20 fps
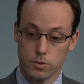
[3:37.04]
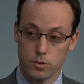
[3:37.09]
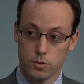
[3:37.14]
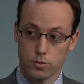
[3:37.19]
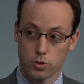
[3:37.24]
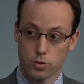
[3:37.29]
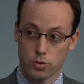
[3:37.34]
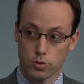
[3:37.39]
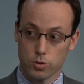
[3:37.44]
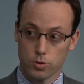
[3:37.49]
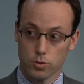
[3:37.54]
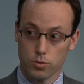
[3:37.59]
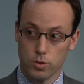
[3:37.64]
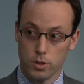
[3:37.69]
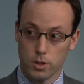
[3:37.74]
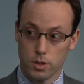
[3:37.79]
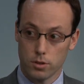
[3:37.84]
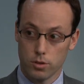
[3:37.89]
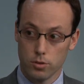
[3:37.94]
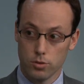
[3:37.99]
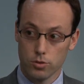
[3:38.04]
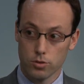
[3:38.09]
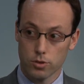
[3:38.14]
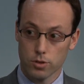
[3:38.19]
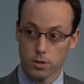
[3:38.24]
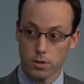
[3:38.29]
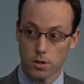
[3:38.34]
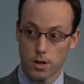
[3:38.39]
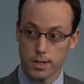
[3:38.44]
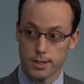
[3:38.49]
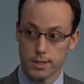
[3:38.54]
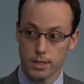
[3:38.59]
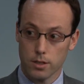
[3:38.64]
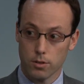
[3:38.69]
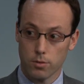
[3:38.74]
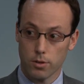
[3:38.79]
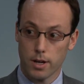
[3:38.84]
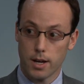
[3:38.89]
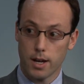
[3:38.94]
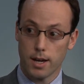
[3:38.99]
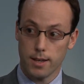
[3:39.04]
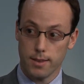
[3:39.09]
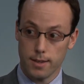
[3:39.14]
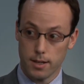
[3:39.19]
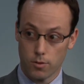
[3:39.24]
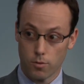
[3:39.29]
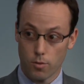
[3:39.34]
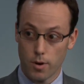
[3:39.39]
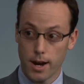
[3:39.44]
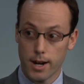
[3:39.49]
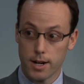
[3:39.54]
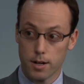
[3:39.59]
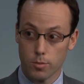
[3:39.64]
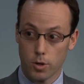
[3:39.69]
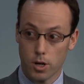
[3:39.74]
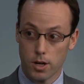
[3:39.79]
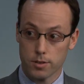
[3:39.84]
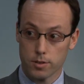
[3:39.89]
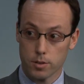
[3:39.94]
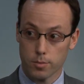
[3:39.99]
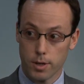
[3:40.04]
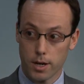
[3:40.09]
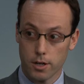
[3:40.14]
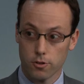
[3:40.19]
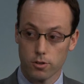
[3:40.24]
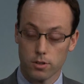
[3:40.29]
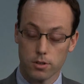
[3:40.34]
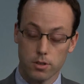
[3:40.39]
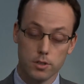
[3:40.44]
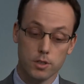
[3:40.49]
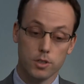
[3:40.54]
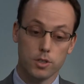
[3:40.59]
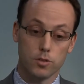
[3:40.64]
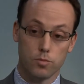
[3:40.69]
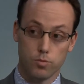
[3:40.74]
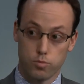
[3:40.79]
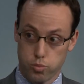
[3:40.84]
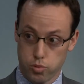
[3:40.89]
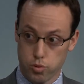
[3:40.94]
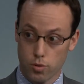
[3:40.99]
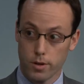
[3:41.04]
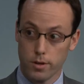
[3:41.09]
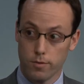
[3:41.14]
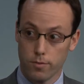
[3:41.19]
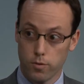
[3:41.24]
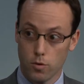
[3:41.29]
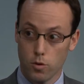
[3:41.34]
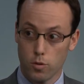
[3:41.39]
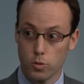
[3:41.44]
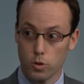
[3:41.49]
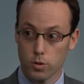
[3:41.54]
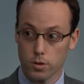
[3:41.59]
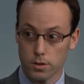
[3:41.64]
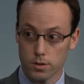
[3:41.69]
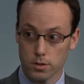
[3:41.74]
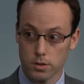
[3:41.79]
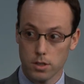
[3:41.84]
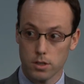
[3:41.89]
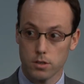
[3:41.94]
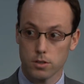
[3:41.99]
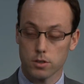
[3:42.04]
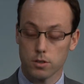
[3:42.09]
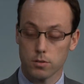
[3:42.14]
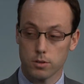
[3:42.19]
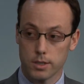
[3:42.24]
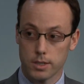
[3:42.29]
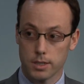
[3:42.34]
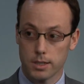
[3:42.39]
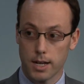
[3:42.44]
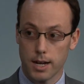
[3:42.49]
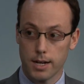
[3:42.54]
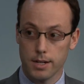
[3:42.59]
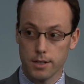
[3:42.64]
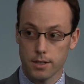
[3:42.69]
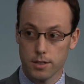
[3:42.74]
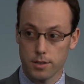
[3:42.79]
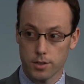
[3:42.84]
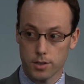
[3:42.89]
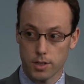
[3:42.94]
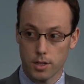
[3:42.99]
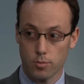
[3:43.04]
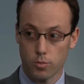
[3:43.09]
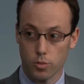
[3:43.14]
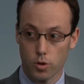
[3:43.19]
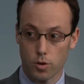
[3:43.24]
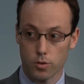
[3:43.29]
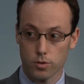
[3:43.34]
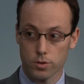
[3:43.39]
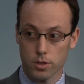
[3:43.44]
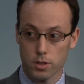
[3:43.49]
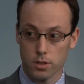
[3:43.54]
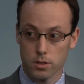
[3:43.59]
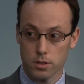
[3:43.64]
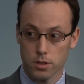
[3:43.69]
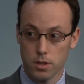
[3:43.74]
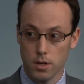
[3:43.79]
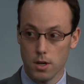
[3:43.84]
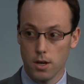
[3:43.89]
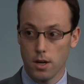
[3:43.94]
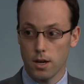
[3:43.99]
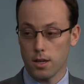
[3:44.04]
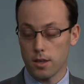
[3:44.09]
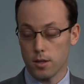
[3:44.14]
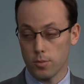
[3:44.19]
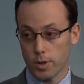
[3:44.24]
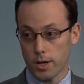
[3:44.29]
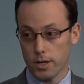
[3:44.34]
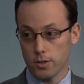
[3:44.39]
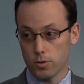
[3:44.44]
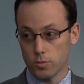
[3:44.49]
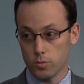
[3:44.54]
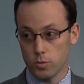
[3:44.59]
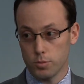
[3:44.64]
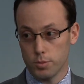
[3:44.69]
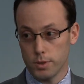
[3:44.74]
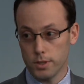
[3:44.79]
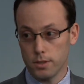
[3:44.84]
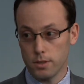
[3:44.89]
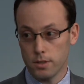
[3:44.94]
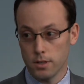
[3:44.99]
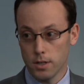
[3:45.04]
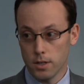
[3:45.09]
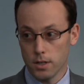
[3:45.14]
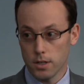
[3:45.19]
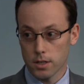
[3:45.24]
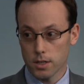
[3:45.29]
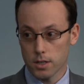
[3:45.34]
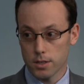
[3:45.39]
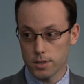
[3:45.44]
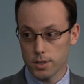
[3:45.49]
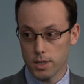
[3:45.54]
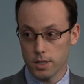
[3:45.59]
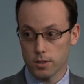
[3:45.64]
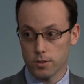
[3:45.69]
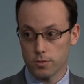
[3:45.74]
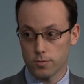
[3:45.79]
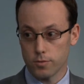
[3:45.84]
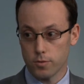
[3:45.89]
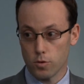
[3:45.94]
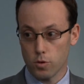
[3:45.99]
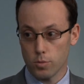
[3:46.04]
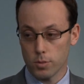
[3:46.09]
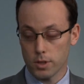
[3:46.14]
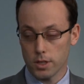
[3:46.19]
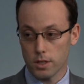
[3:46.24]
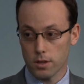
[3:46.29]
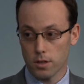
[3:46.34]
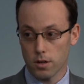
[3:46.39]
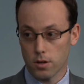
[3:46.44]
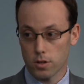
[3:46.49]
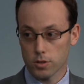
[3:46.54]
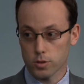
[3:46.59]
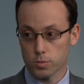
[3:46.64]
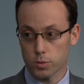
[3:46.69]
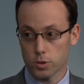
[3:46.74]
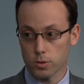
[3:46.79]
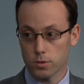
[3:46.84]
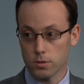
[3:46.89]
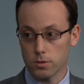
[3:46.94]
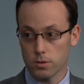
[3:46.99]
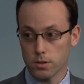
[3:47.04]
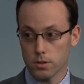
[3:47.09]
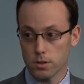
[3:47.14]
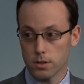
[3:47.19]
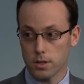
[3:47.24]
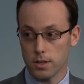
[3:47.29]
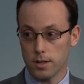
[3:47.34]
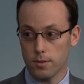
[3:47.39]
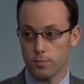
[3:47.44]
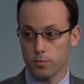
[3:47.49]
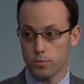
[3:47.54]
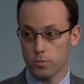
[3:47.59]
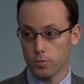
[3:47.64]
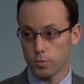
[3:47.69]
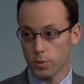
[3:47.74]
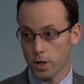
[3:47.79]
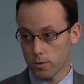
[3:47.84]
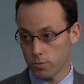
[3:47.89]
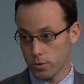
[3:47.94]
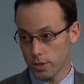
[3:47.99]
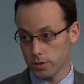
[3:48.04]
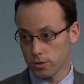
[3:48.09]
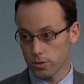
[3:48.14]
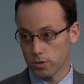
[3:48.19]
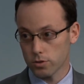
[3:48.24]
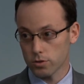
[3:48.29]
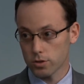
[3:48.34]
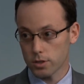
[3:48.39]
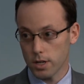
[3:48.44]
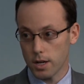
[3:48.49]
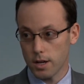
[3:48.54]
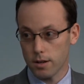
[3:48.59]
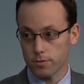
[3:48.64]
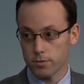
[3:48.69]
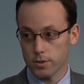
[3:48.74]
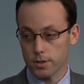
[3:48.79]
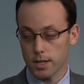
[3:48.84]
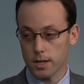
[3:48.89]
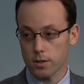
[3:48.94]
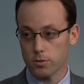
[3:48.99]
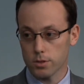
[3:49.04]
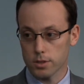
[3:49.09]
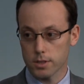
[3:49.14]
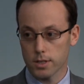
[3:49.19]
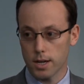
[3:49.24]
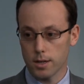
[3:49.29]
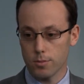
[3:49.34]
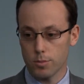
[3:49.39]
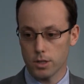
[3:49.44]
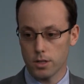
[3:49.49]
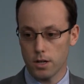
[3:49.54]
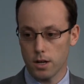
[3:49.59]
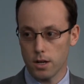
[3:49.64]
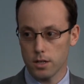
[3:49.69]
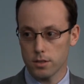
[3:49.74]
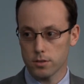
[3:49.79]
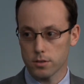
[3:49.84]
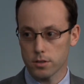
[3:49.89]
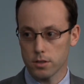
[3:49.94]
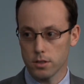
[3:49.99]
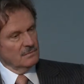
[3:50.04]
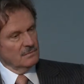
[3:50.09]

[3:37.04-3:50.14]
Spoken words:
sort through inclusion criteria, and then randomize the patient. And this is pre-formal consent, so a delayed consent process. And the patient would be consented formally in the hospital by research staff when they were stabilized.